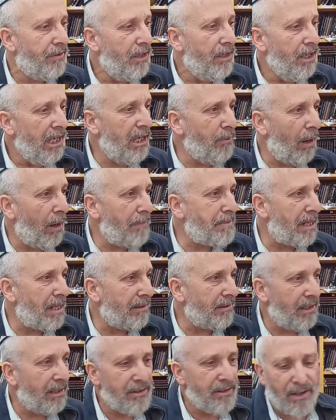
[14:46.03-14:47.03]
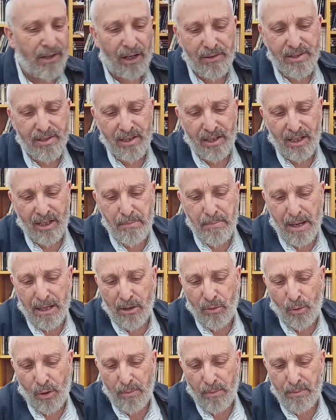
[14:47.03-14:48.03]
He wipes out the entire city,
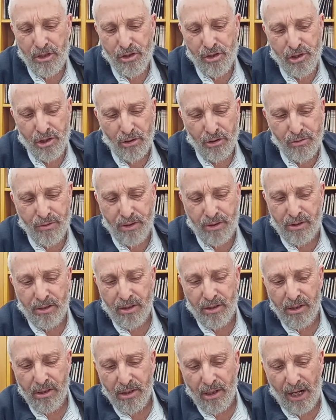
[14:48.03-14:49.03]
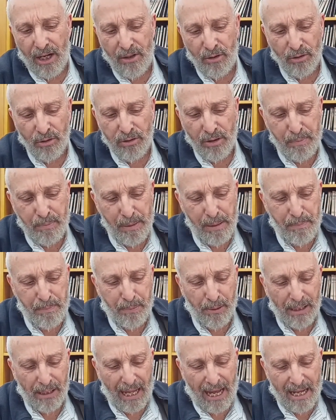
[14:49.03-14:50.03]
men and women, children, and older
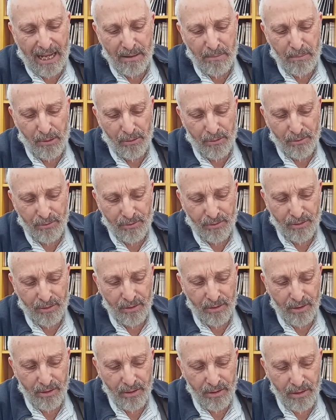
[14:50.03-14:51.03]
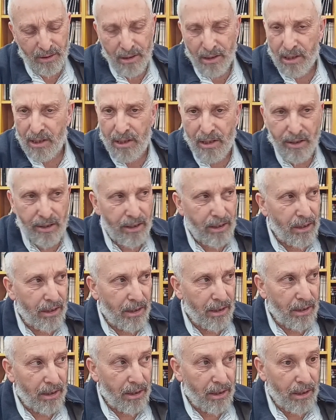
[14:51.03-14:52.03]
people, animals.
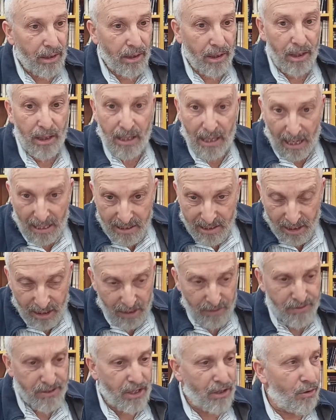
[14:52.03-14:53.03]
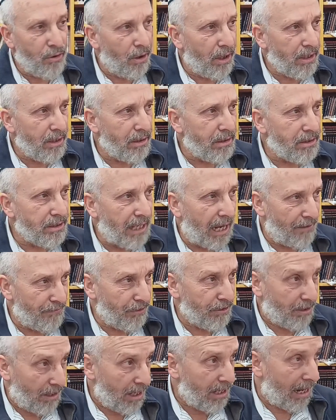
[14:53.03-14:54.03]
He gives the orders to
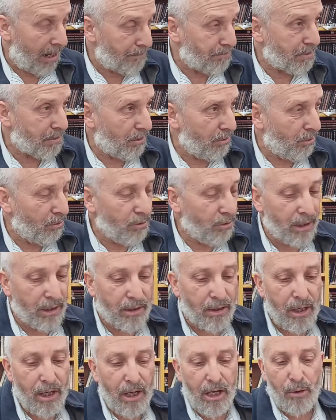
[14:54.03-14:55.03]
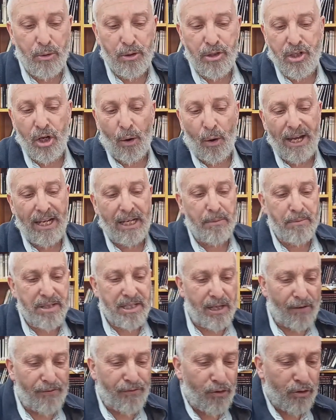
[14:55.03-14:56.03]
have it done. Absolutely. It was Doeg
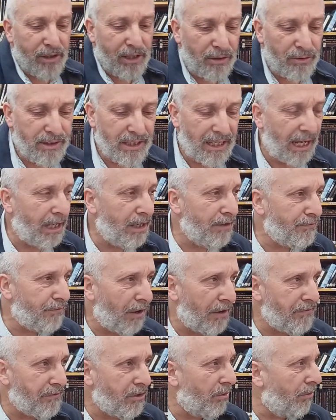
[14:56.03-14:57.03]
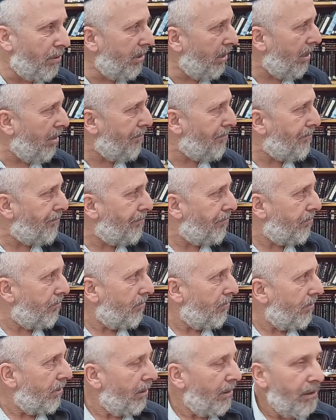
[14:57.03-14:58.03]
himself who killed the 85 Kohanim.
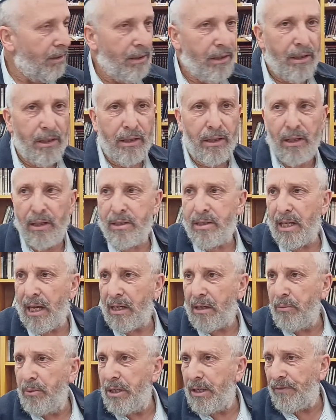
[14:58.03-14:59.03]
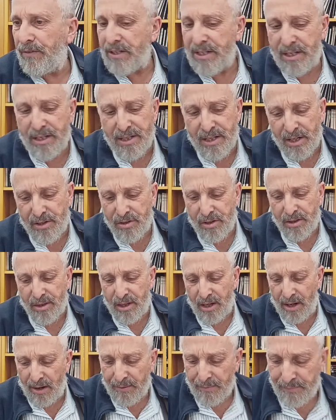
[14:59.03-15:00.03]
It's like we never see such a
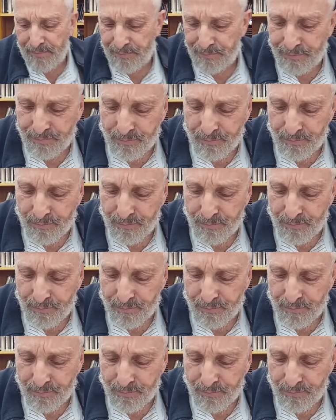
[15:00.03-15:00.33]
thing.